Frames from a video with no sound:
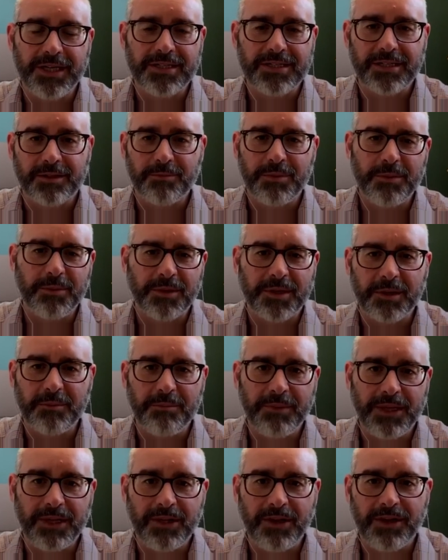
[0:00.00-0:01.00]
weeks and people can
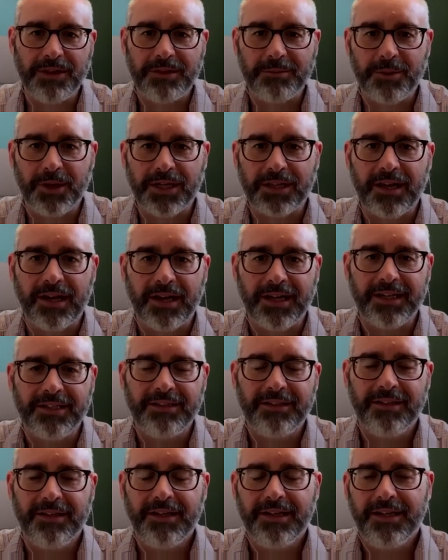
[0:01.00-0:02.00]
bid on them online.
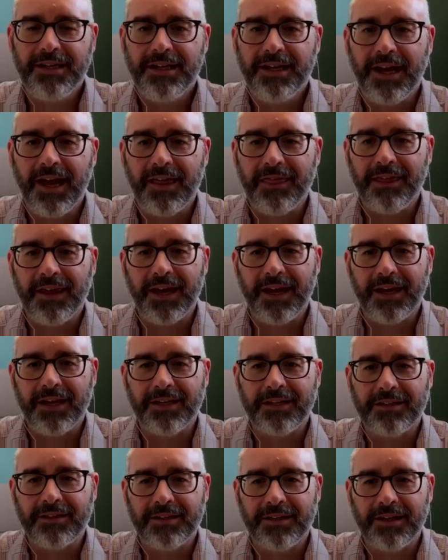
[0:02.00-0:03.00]
And
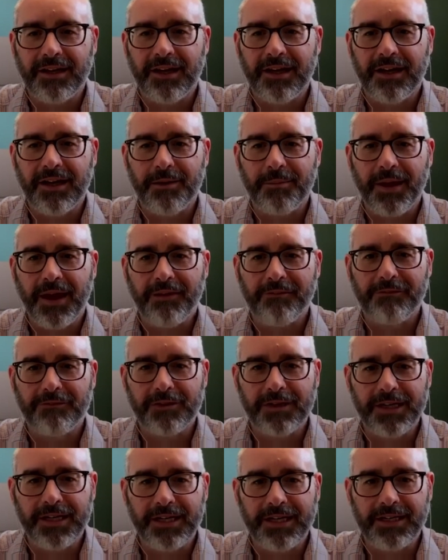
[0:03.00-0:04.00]
then um,
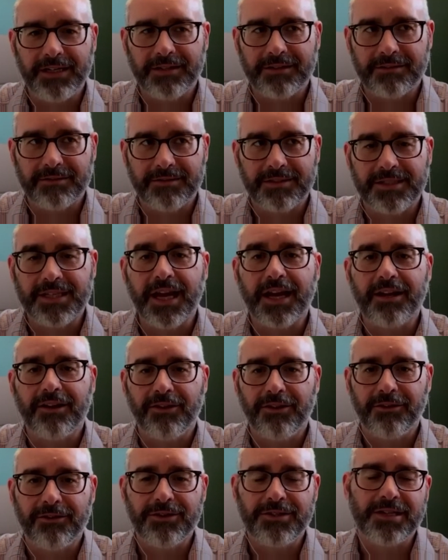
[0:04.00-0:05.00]
every
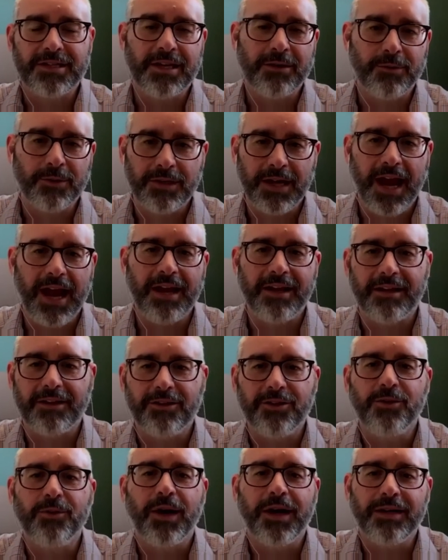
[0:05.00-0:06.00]
second Thursday, we're adding
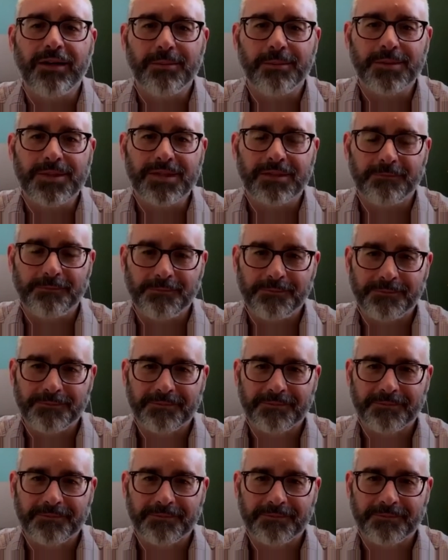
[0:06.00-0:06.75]
new items.